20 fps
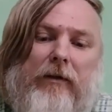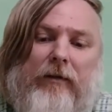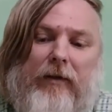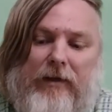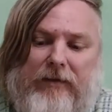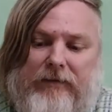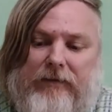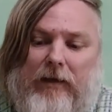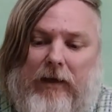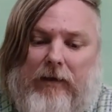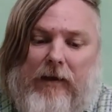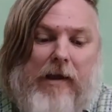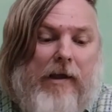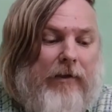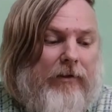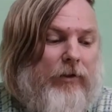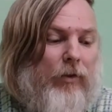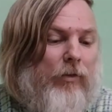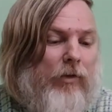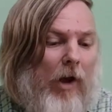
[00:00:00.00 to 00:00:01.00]
does not.
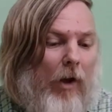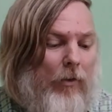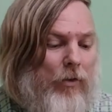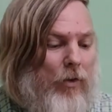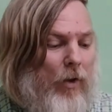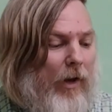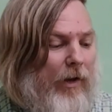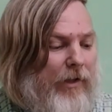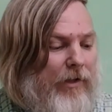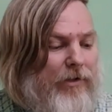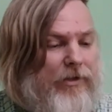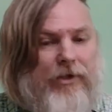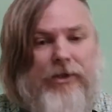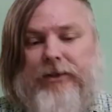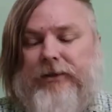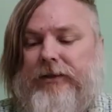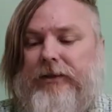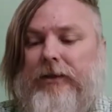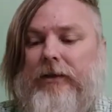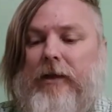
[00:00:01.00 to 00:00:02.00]
So now you are
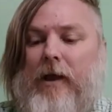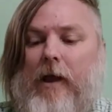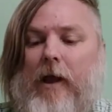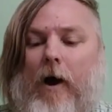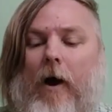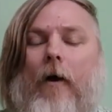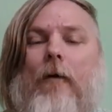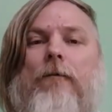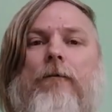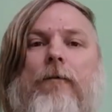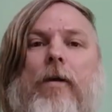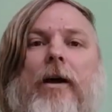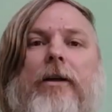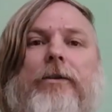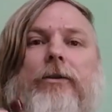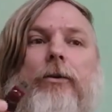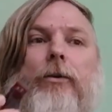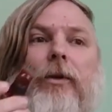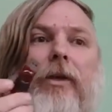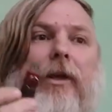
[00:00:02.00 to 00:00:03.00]
interested how
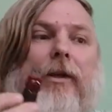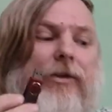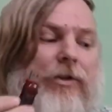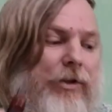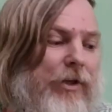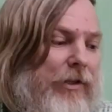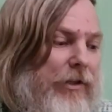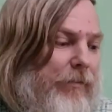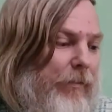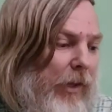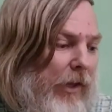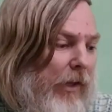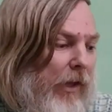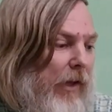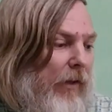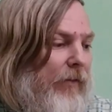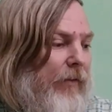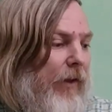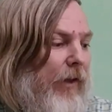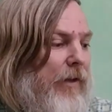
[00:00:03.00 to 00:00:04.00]
fast you can transmit.
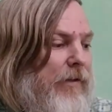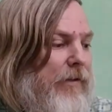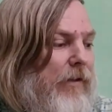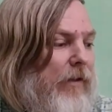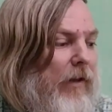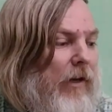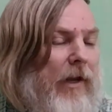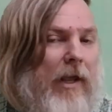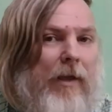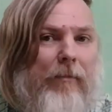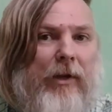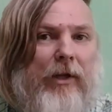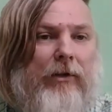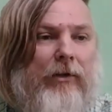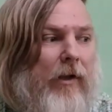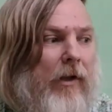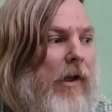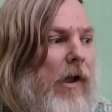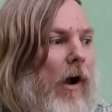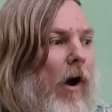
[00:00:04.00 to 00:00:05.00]
There is a
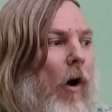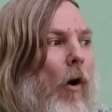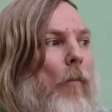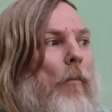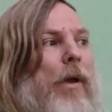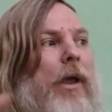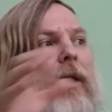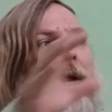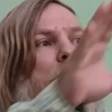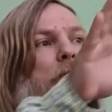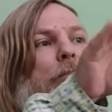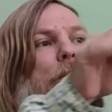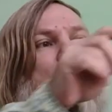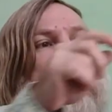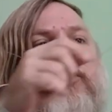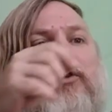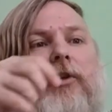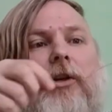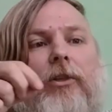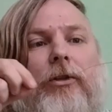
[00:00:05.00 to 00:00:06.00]
limit how many
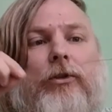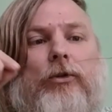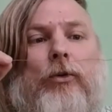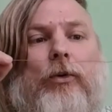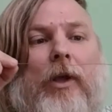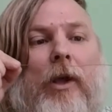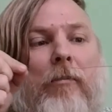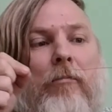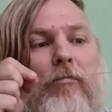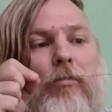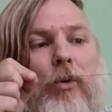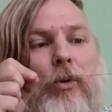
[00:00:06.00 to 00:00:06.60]
pictures you can